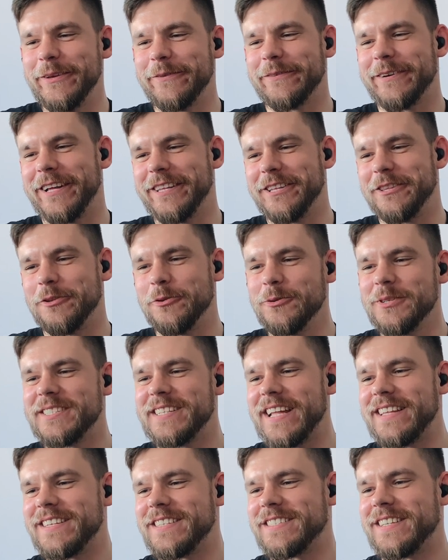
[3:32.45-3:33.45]
you've got two
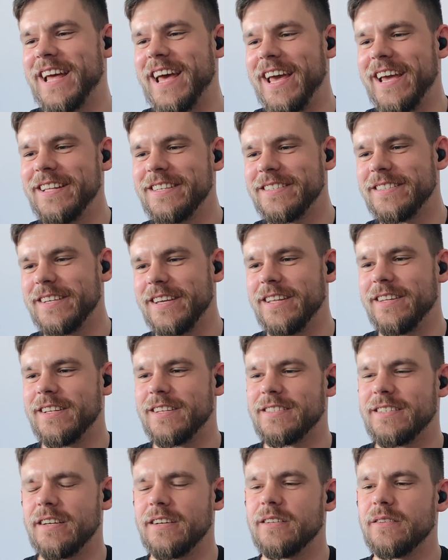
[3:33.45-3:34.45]
set states in a
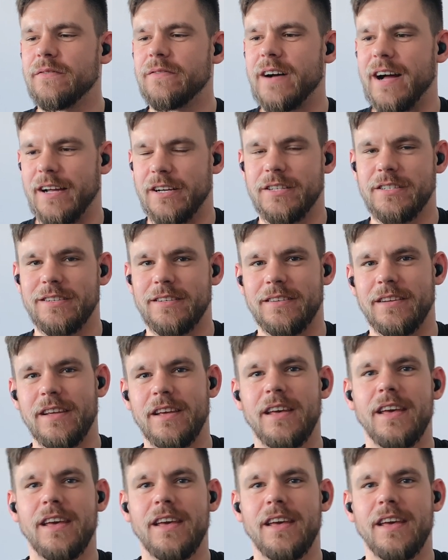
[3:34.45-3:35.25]
single function.